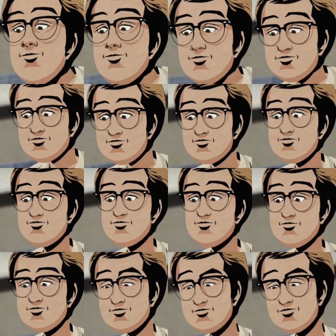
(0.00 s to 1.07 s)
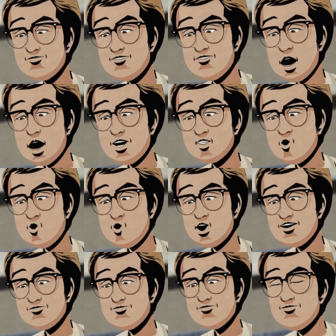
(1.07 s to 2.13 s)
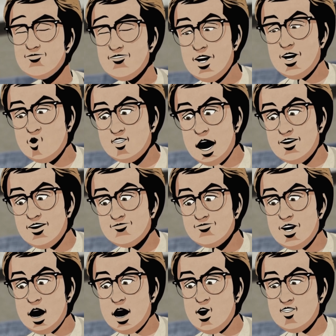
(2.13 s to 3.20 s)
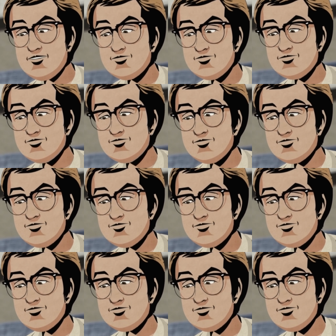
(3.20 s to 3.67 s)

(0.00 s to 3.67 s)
six. Claire Cameron Patterson. In the nineteen forties,